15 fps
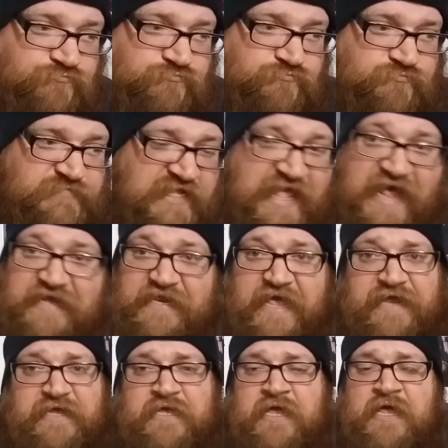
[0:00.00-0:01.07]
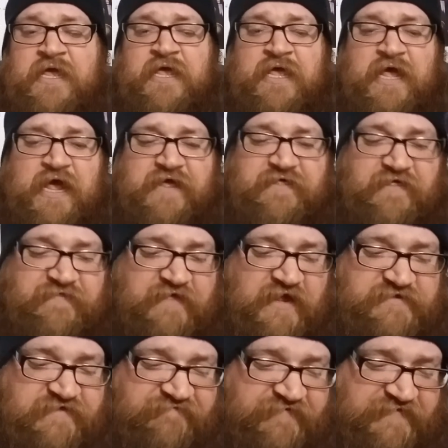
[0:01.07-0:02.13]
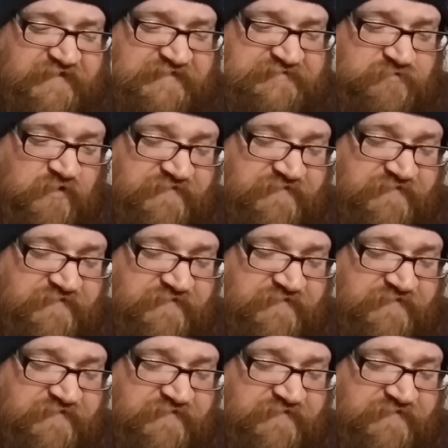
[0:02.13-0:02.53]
yeah, like, I definitely think that's cool.